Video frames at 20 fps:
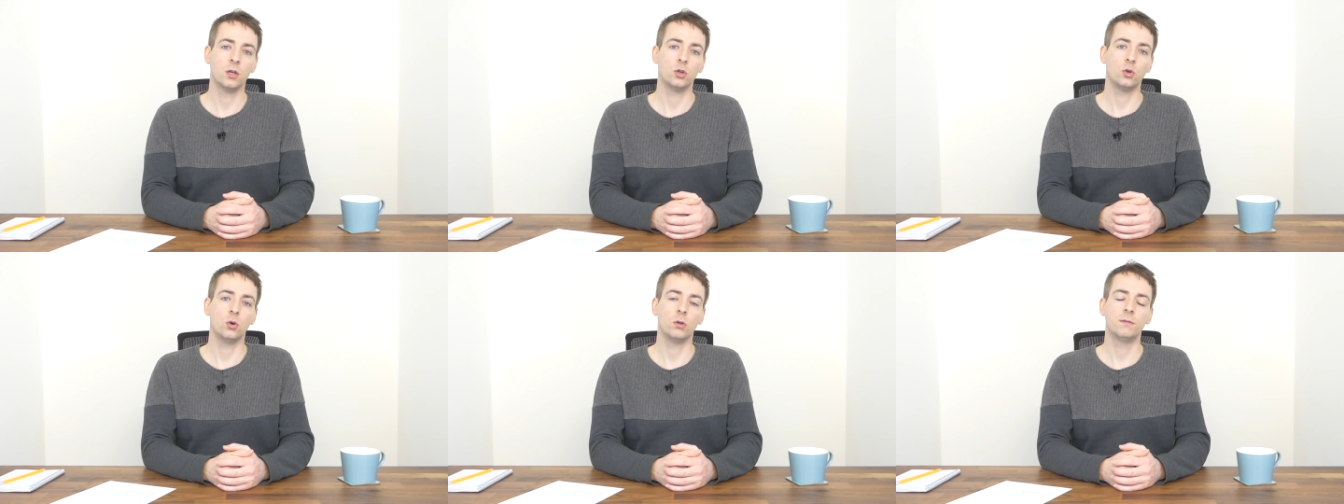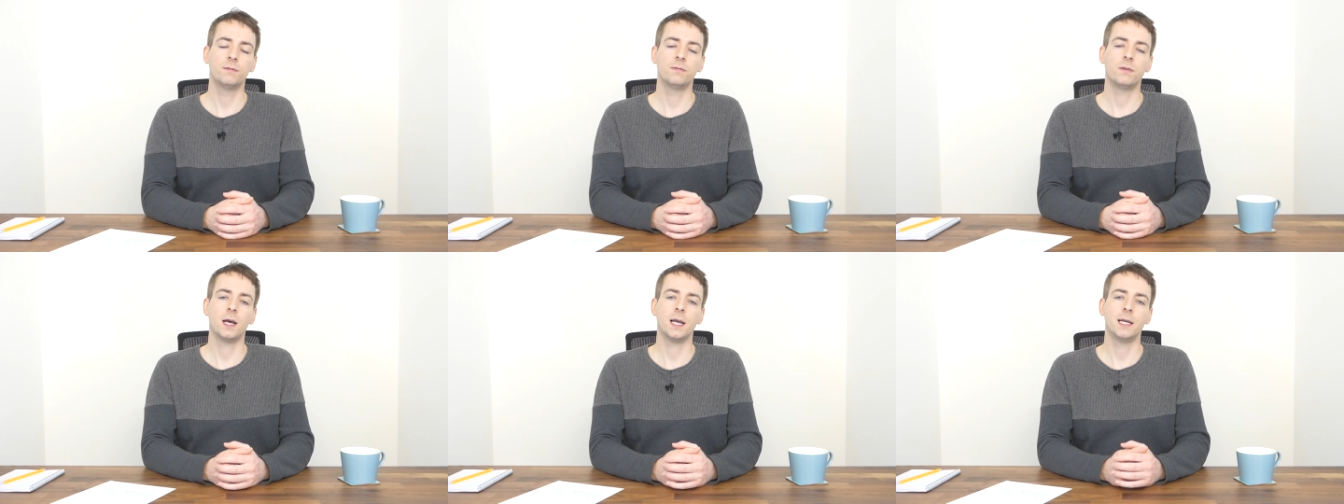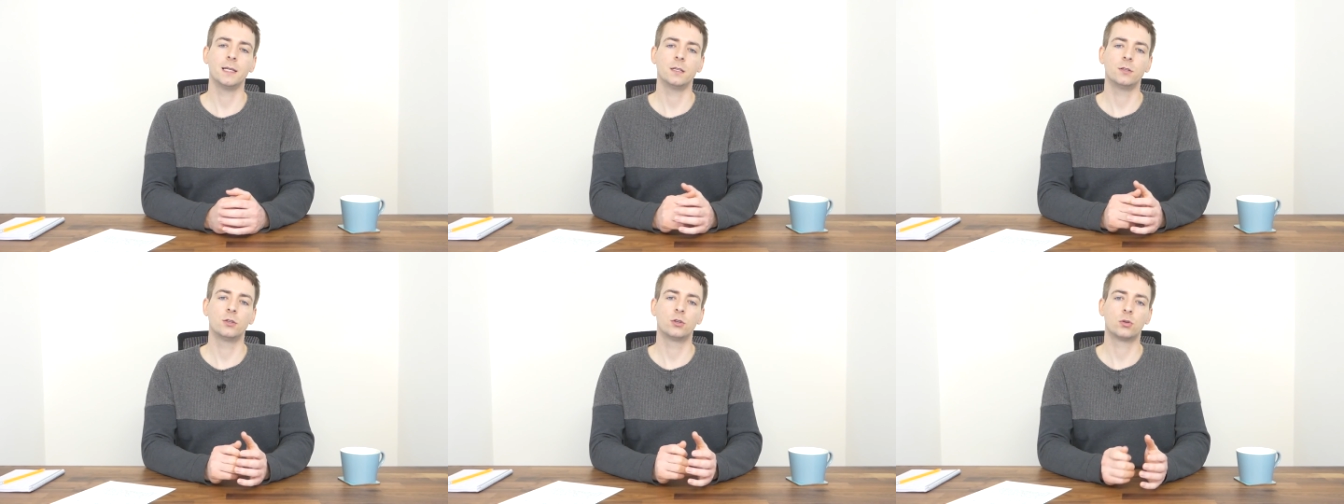you'll
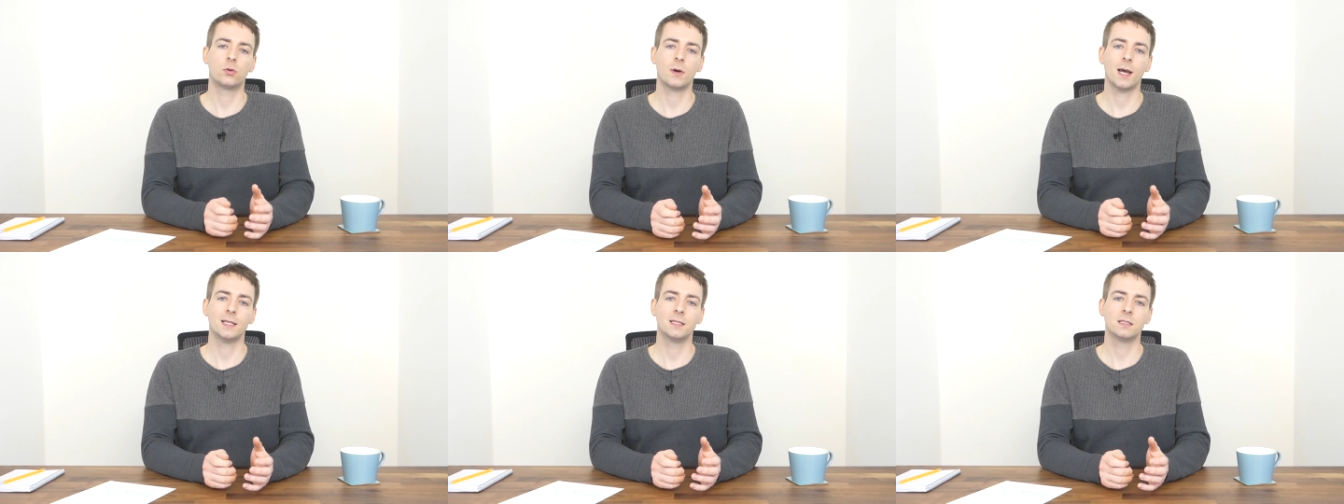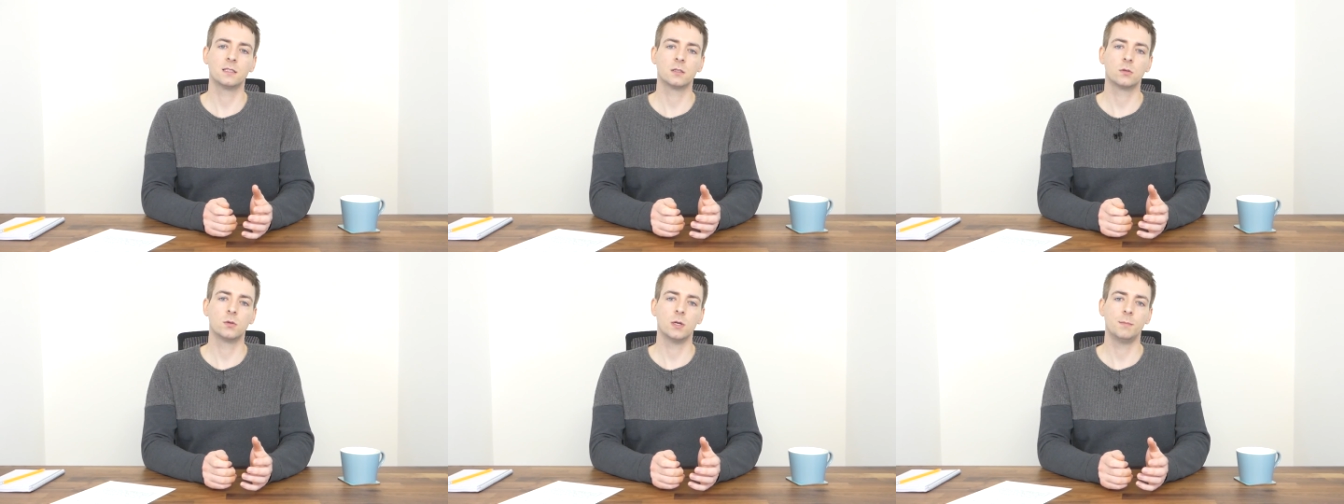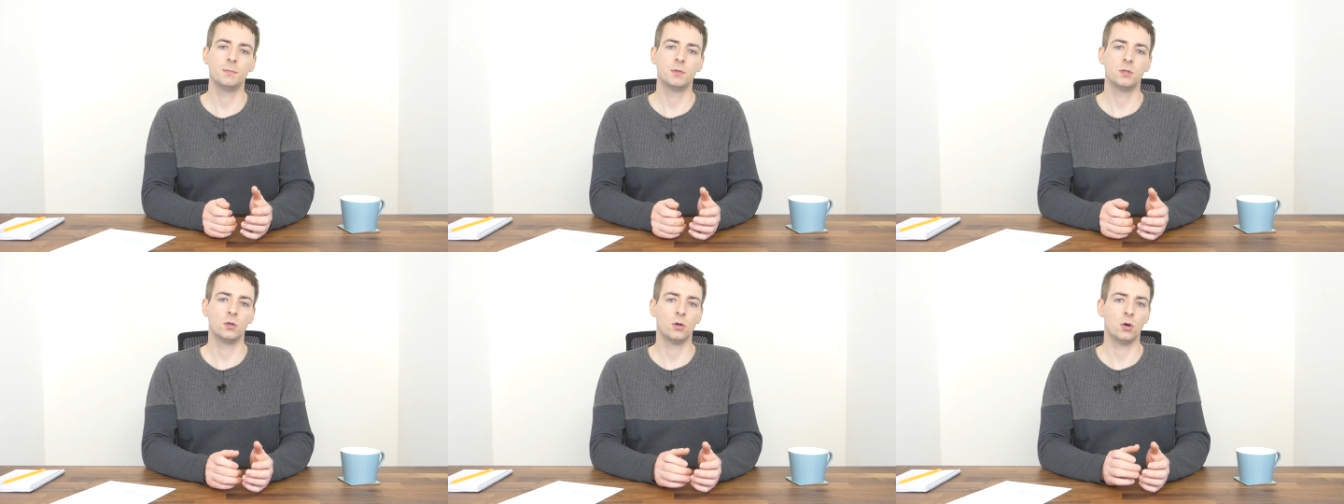find a
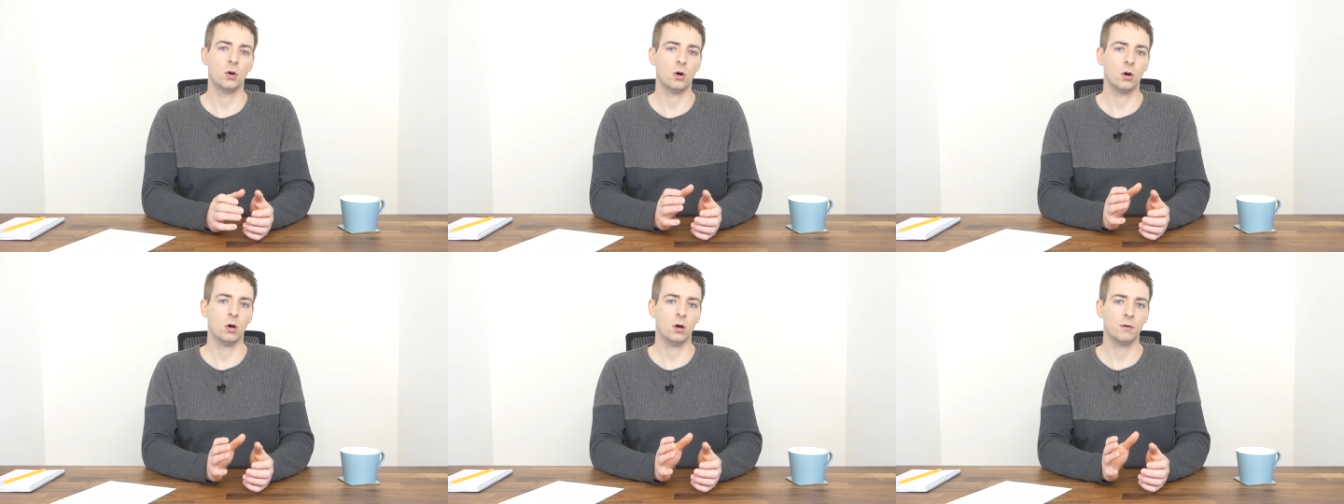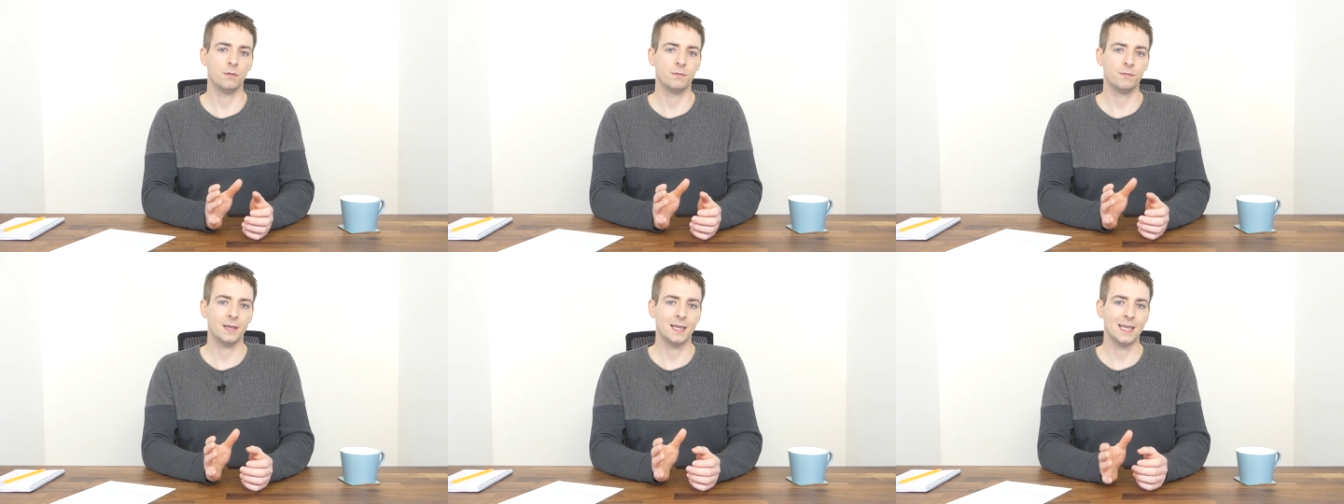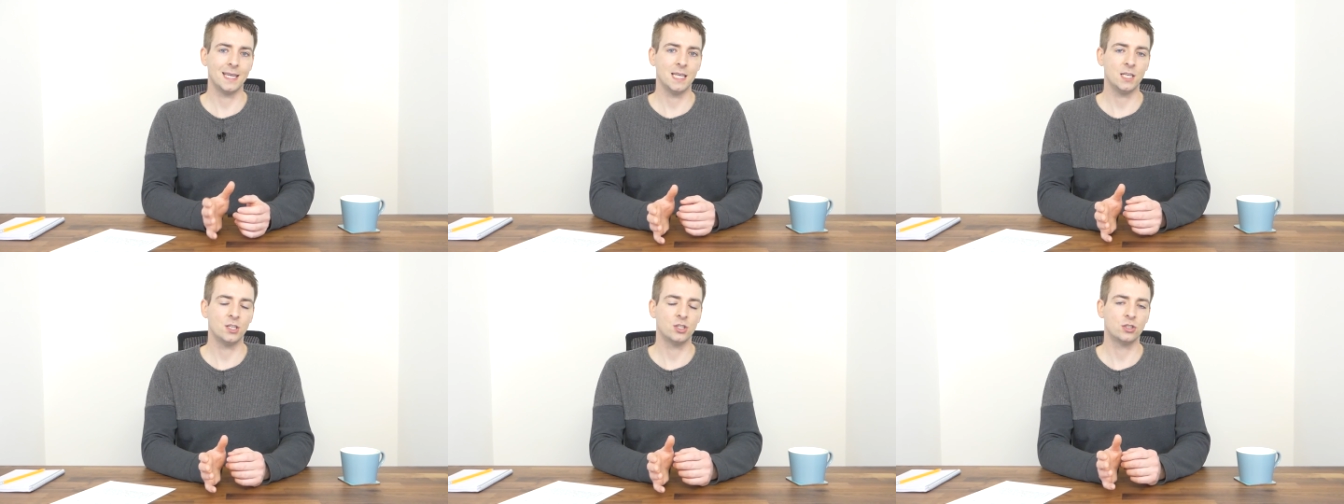transcript of
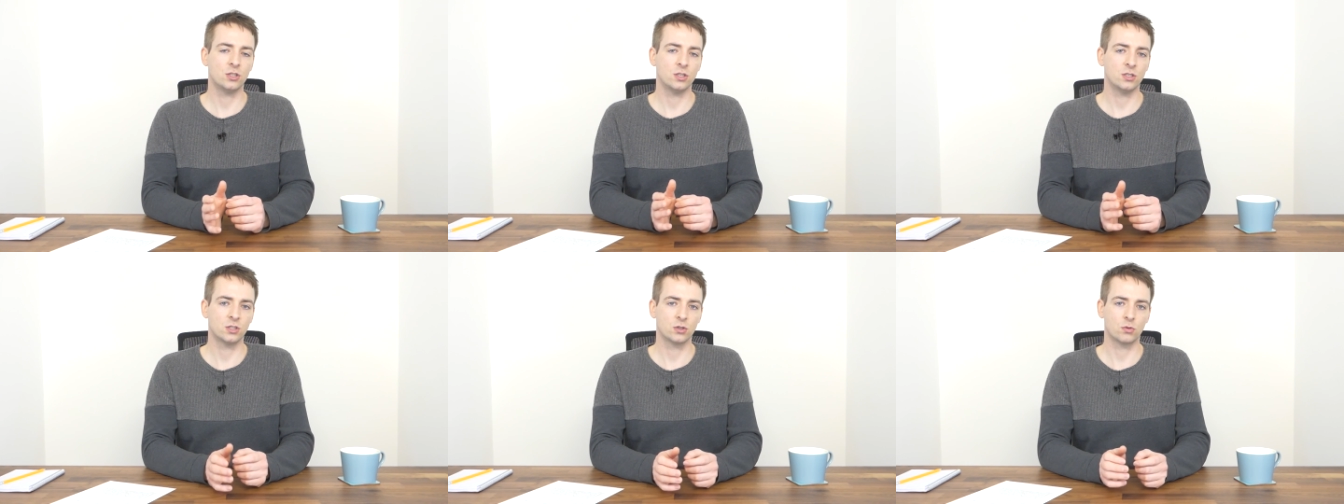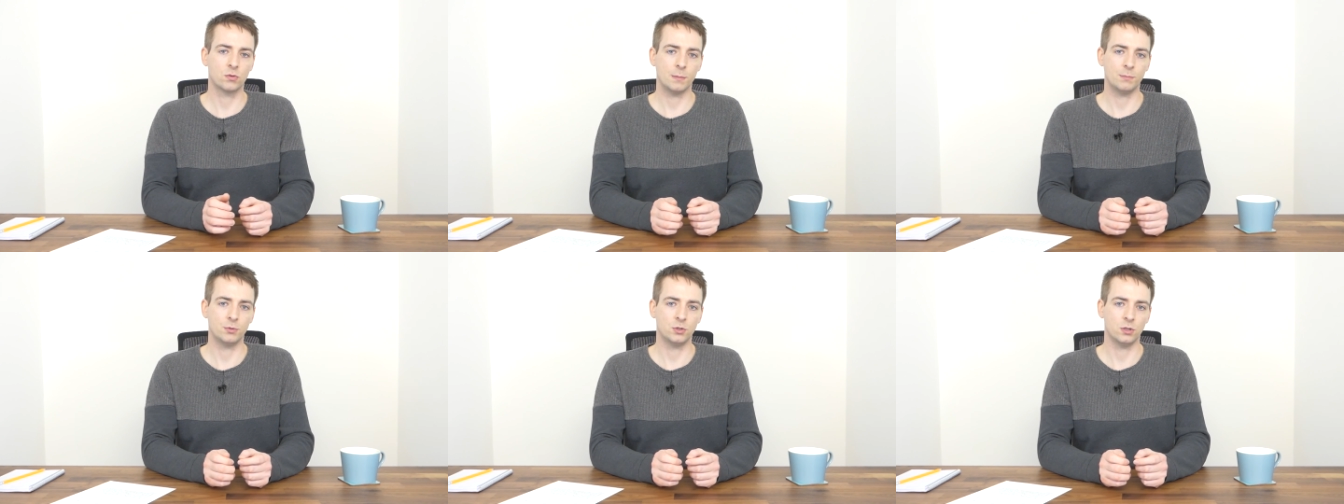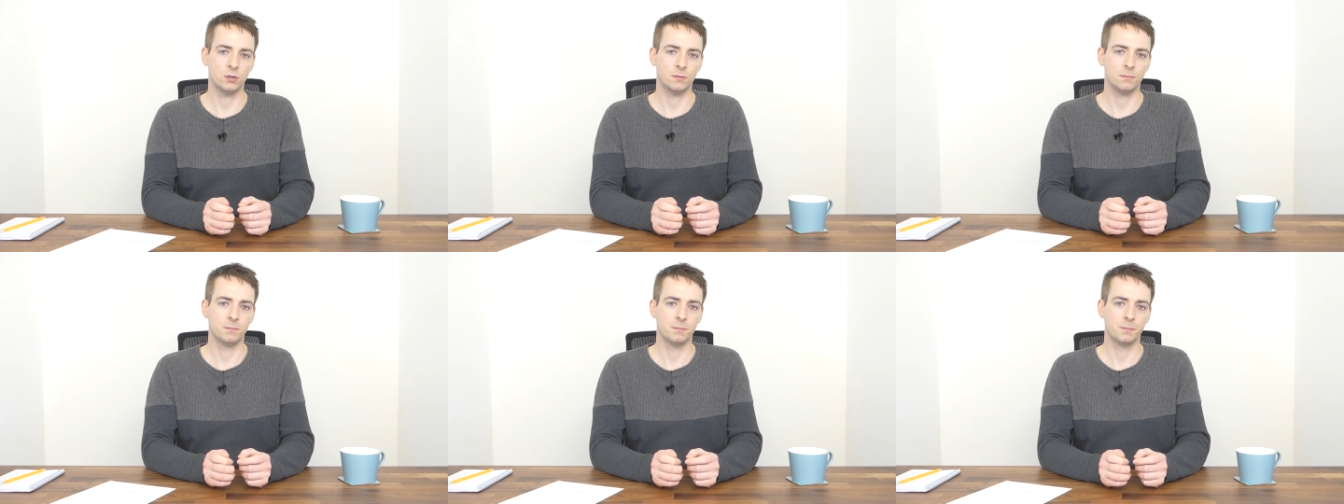each
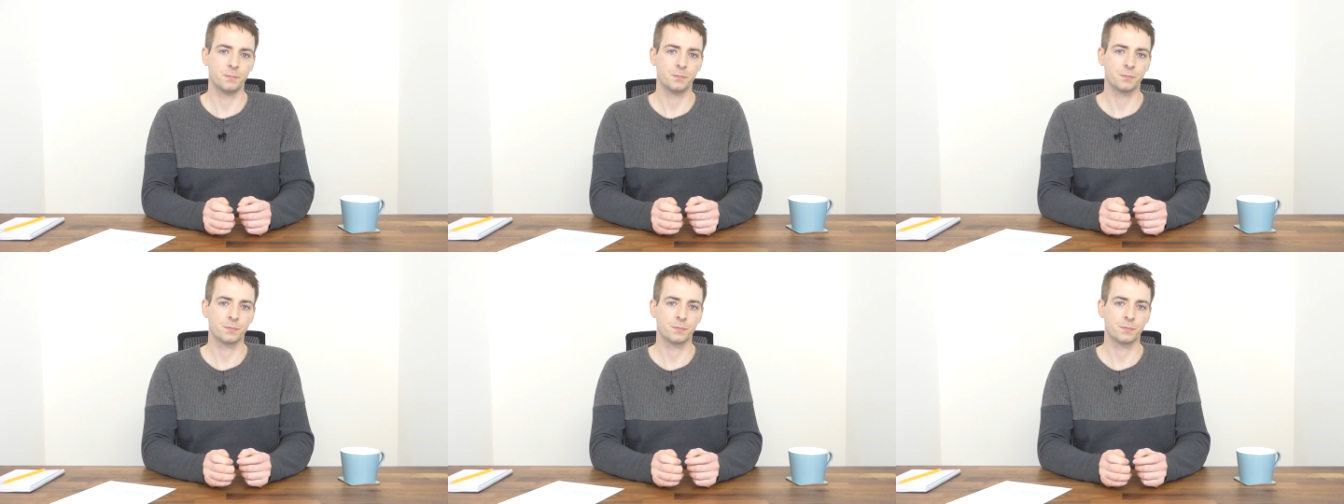description.